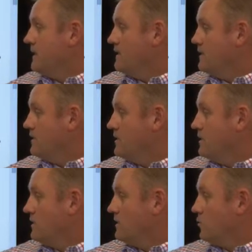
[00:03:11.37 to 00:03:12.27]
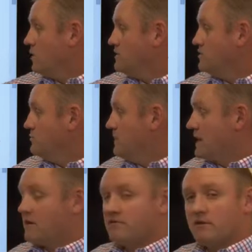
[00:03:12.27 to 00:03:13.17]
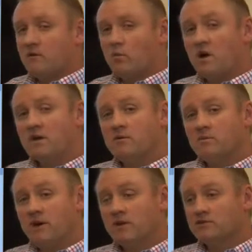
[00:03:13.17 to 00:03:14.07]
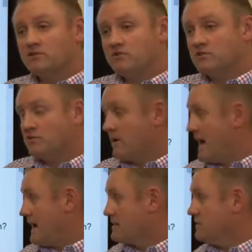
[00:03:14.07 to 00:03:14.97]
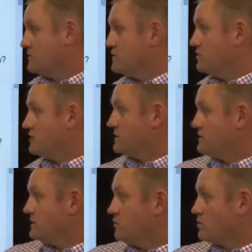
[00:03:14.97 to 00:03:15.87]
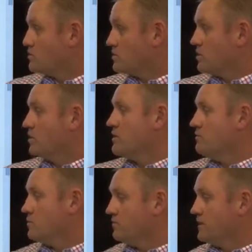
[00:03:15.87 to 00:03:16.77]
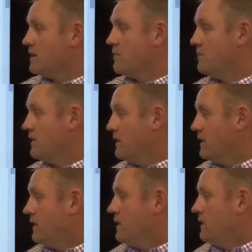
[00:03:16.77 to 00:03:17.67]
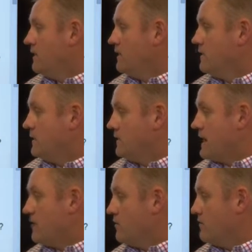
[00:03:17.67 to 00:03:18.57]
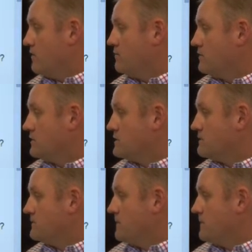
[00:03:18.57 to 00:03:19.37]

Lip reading: and then what do you make of it? What compels you to actions? You can see we're slowly moving up the ladder of inference.